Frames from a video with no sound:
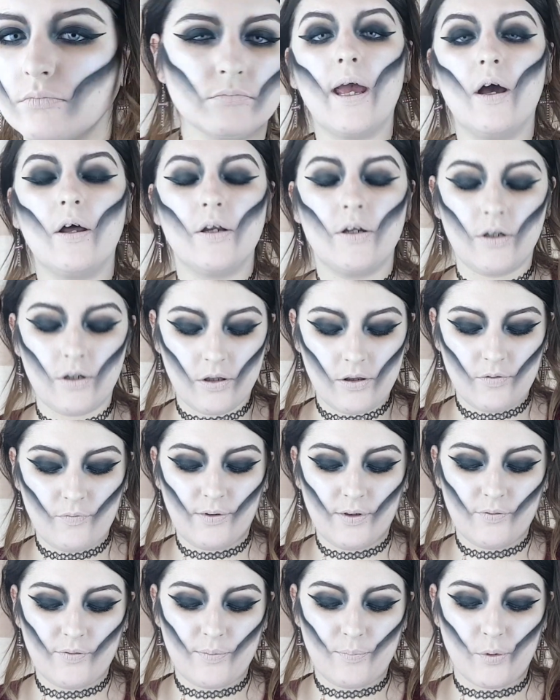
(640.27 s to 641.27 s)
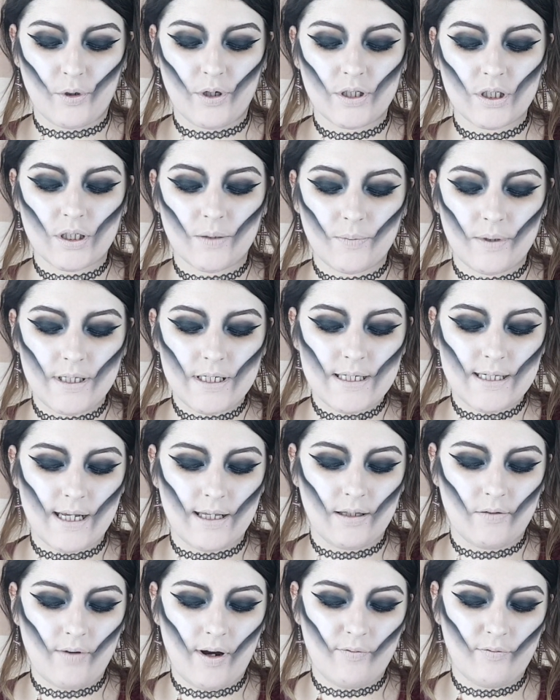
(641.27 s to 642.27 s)
On another fluffy brush, I'm going to
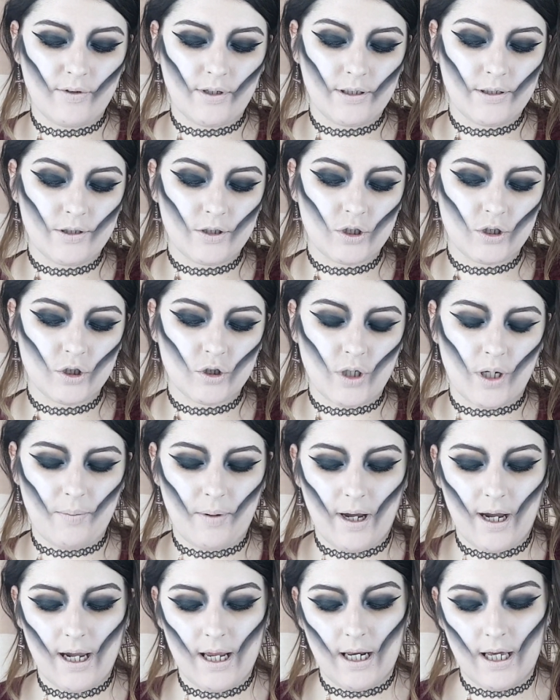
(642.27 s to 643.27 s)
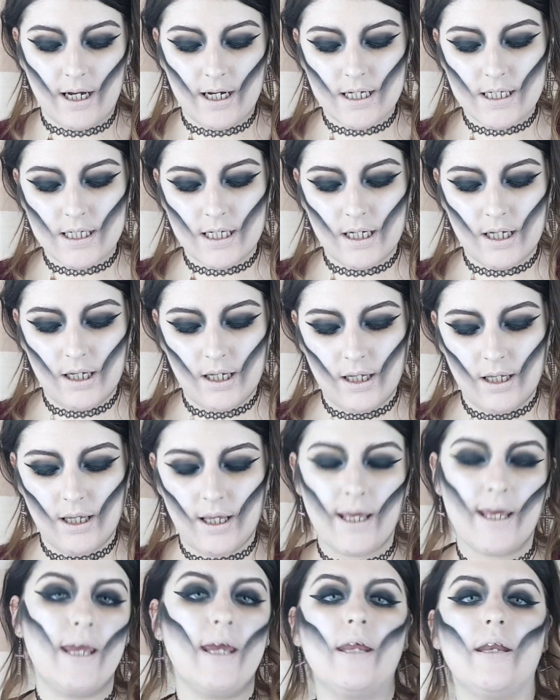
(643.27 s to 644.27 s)
take the Revolution Strobe highlighter
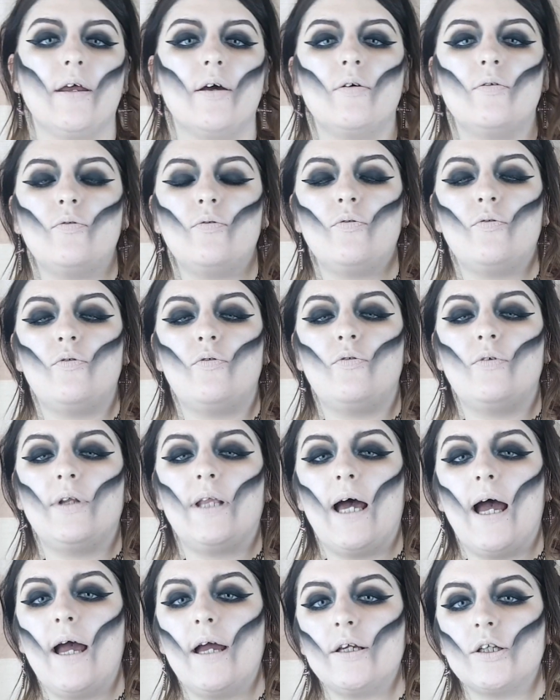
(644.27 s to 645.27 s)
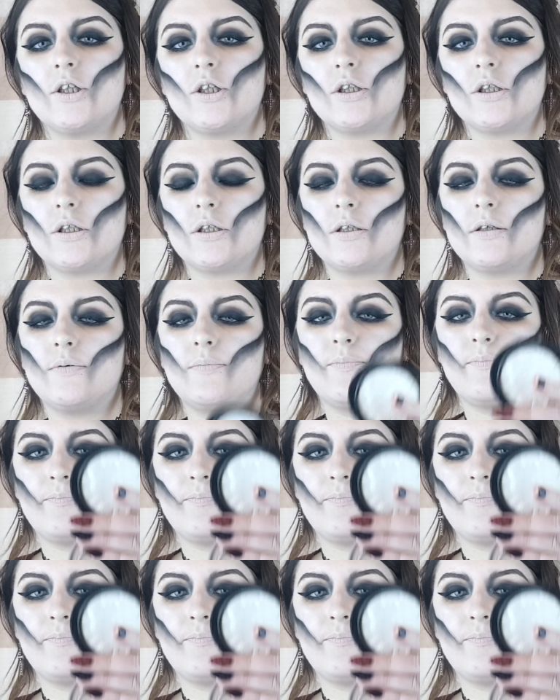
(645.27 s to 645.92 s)
in Flash.